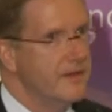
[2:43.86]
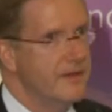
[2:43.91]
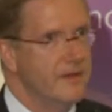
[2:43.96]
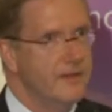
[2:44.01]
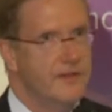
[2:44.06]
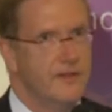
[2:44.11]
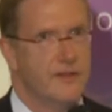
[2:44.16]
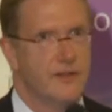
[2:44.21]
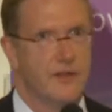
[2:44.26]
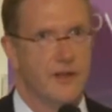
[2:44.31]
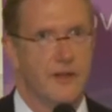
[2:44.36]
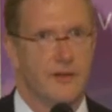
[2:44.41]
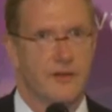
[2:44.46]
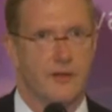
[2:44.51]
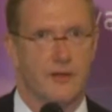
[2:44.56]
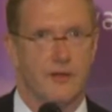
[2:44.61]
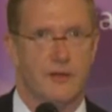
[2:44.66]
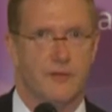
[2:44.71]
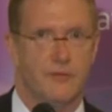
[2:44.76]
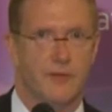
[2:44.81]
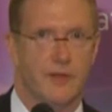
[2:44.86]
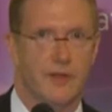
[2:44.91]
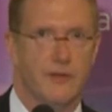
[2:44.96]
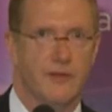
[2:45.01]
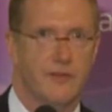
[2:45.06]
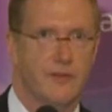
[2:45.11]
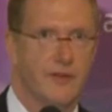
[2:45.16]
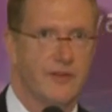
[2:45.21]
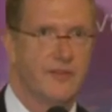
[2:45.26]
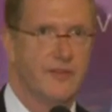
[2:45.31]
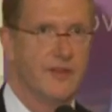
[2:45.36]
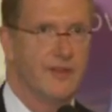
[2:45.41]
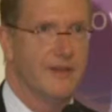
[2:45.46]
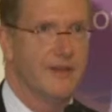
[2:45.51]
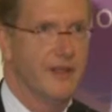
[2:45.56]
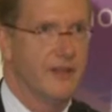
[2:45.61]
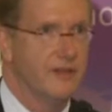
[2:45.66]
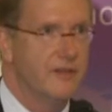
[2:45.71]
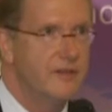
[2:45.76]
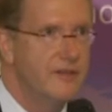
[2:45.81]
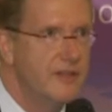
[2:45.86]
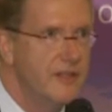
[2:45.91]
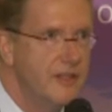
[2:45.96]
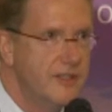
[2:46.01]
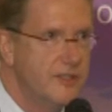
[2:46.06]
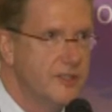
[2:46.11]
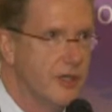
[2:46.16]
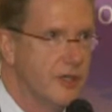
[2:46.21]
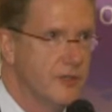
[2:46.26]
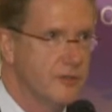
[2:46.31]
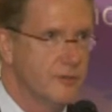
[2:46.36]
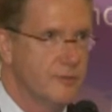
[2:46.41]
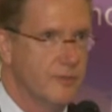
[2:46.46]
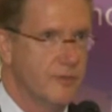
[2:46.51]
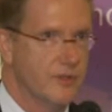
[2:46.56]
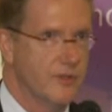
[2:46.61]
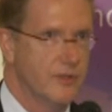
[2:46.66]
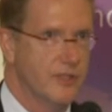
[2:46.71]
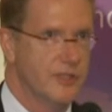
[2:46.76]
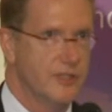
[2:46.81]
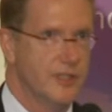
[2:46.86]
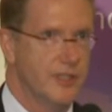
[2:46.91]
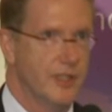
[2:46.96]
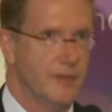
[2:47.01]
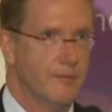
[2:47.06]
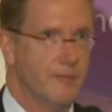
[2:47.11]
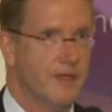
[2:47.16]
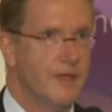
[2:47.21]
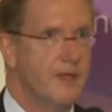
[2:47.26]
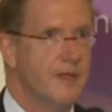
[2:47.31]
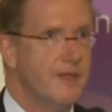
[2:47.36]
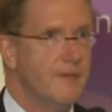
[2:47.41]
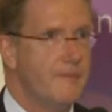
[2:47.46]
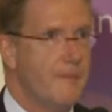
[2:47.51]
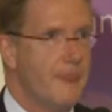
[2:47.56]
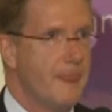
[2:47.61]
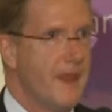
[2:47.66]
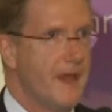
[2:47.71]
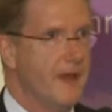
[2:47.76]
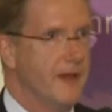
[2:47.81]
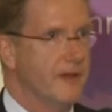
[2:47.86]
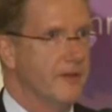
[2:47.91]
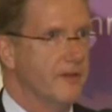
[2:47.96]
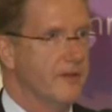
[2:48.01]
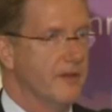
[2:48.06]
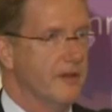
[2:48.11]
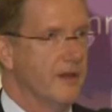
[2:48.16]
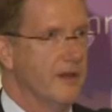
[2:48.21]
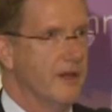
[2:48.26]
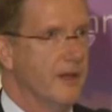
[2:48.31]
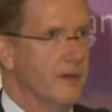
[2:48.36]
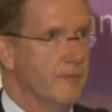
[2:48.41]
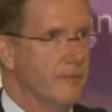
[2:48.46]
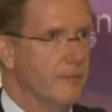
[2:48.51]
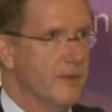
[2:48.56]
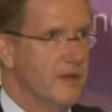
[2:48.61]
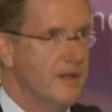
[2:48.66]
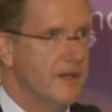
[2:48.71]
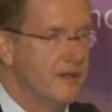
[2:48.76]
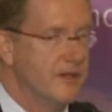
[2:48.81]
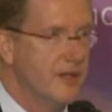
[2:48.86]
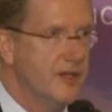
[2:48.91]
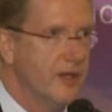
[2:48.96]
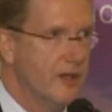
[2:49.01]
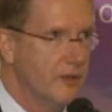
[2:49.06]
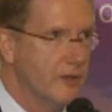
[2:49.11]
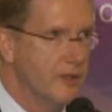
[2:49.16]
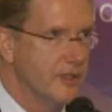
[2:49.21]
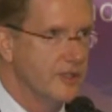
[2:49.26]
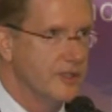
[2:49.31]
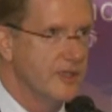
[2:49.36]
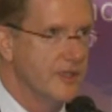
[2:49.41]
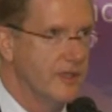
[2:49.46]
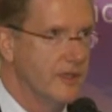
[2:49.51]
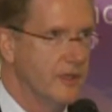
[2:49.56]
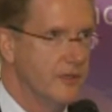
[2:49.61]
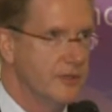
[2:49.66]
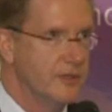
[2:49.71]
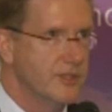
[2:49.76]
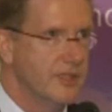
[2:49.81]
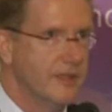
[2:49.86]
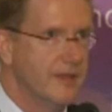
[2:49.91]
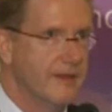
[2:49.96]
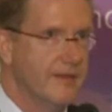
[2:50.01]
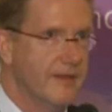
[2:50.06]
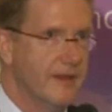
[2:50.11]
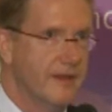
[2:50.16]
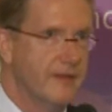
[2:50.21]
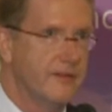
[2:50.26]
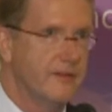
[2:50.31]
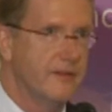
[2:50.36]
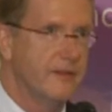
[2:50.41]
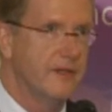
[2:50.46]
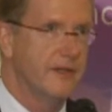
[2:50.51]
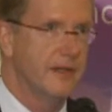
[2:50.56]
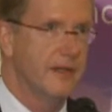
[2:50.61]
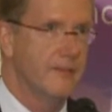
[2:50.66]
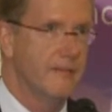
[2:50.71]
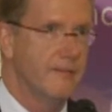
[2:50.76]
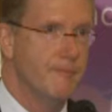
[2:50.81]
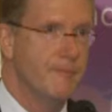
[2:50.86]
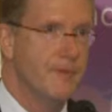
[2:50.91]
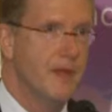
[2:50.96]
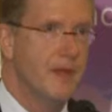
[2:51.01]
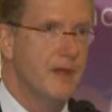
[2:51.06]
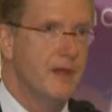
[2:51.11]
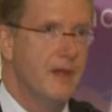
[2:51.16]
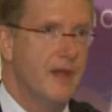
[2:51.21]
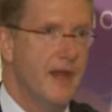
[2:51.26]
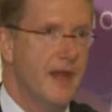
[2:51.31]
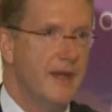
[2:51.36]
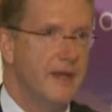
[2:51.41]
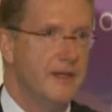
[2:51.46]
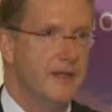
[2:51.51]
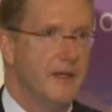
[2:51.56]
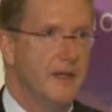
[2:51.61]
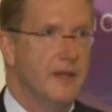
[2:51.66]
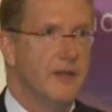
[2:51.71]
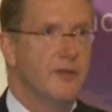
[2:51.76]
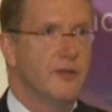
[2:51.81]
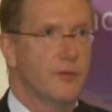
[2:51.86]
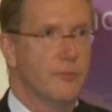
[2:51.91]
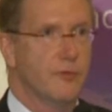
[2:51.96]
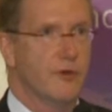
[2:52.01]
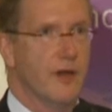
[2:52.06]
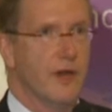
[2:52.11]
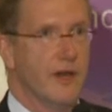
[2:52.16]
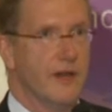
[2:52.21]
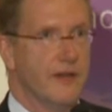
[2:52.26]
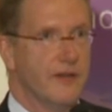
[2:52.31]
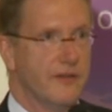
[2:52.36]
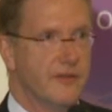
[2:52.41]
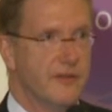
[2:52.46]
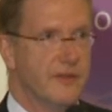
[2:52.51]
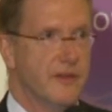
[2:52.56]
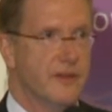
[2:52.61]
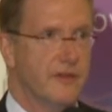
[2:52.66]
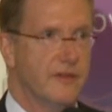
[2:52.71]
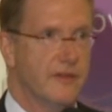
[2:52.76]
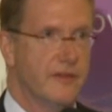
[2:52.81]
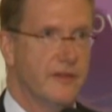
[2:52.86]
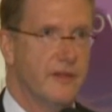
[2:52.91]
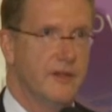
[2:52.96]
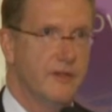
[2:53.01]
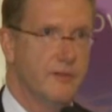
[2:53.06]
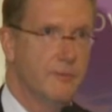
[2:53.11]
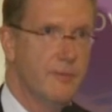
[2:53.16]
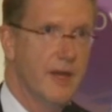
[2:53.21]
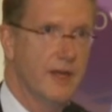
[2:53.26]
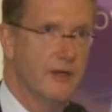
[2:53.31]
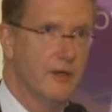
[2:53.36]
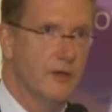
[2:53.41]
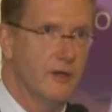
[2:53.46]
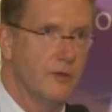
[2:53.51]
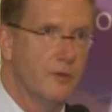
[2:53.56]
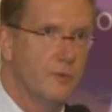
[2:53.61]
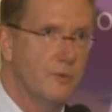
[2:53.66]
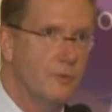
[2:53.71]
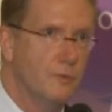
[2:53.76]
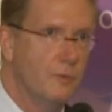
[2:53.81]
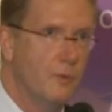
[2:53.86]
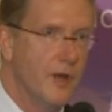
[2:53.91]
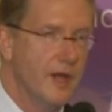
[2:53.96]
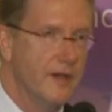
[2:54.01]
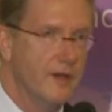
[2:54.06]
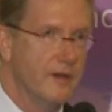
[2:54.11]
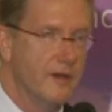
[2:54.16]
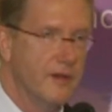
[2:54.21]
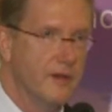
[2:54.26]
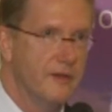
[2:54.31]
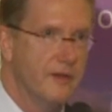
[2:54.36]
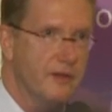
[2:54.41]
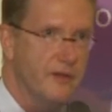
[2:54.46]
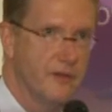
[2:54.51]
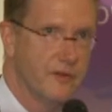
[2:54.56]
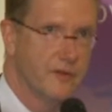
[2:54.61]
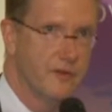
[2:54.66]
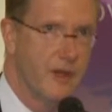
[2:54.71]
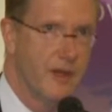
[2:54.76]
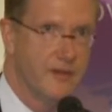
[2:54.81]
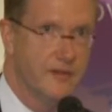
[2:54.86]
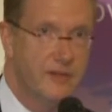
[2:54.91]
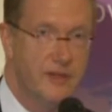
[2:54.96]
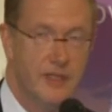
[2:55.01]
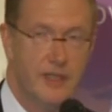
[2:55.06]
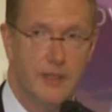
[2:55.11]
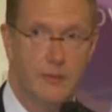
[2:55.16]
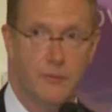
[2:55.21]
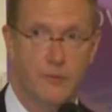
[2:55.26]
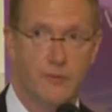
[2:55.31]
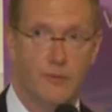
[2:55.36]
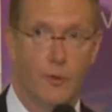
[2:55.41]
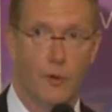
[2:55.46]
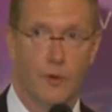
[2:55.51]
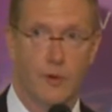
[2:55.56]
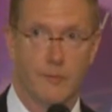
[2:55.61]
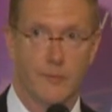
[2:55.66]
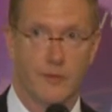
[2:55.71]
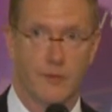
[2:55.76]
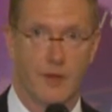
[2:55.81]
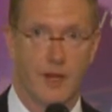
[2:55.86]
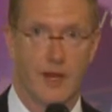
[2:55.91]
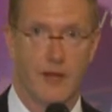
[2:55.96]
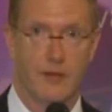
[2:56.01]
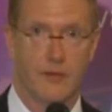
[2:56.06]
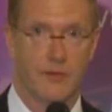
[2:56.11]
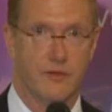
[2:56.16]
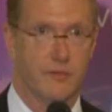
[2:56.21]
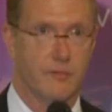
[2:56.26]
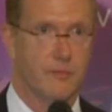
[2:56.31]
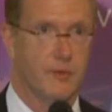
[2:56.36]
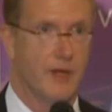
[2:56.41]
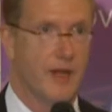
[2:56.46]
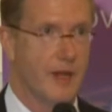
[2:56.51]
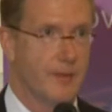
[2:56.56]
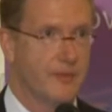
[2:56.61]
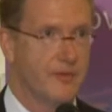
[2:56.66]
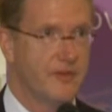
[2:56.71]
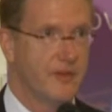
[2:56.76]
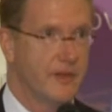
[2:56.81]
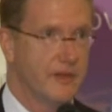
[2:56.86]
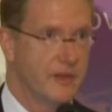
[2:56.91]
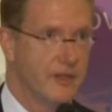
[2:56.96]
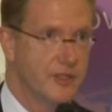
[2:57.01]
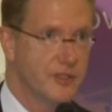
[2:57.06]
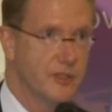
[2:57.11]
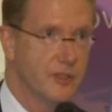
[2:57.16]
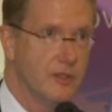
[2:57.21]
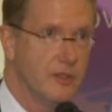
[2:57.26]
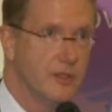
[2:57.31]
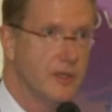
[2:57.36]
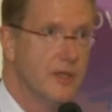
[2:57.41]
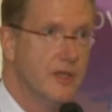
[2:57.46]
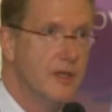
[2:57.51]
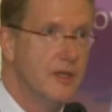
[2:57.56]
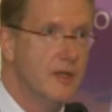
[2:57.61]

This is another, for those of us that, that teach entrepreneurship and um, encourage the notion that um, any enterprise is, is better when there's a, a team formed around perhaps the initial